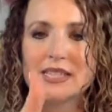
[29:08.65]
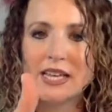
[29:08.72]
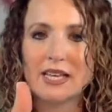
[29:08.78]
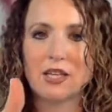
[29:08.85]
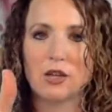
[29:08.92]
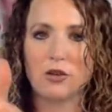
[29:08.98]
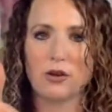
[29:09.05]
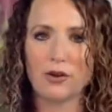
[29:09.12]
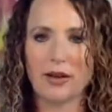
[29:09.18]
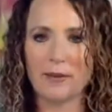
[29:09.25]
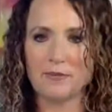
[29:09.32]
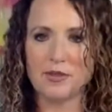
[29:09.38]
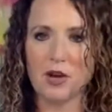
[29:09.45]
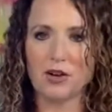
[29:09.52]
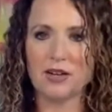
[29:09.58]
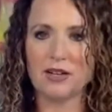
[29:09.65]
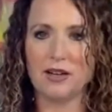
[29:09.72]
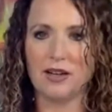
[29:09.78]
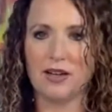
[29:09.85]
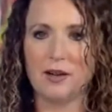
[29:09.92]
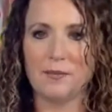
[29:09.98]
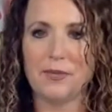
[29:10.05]
Thank you. Okay,
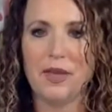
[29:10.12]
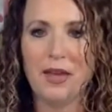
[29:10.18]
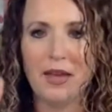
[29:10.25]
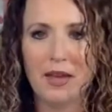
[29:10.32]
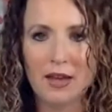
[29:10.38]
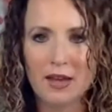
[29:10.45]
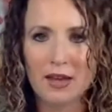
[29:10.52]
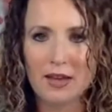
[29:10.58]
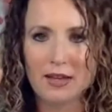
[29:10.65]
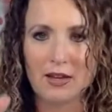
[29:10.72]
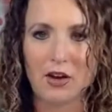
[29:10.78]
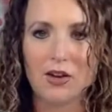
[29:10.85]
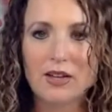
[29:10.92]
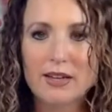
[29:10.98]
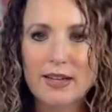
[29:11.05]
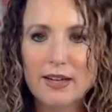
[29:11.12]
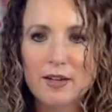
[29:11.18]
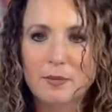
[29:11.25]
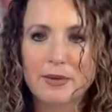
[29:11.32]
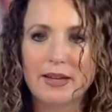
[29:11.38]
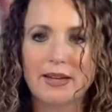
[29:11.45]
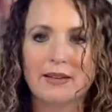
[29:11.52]
y'all can
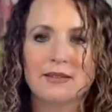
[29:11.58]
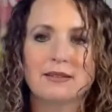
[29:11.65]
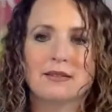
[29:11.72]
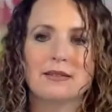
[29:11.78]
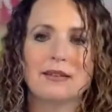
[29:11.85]
hear me.